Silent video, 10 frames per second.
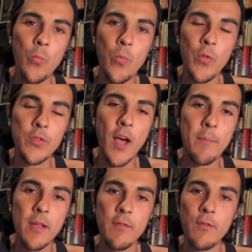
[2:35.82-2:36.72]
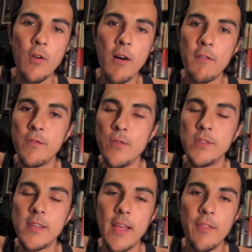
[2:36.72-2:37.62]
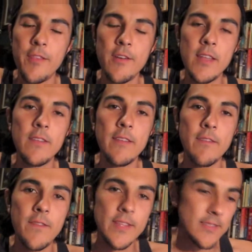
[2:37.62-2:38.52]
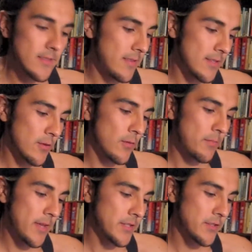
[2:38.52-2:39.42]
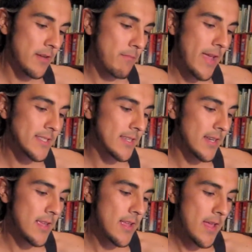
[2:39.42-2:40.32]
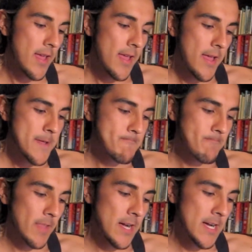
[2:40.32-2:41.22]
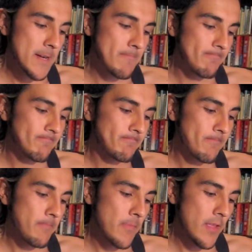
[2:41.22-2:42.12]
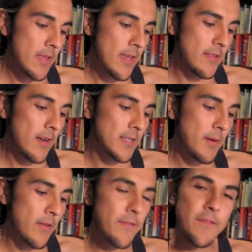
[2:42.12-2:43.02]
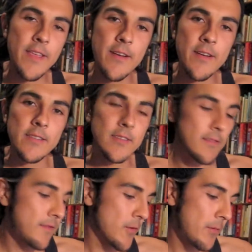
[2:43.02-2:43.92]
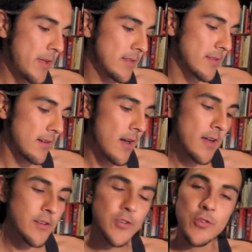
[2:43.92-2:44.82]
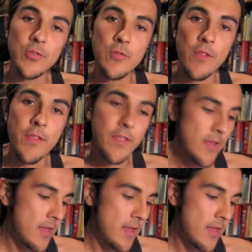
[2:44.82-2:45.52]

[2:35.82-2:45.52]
the topic of raw foods and healthier living fits into this whole picture. And basically, um, he talked about fear is conforming to non truth.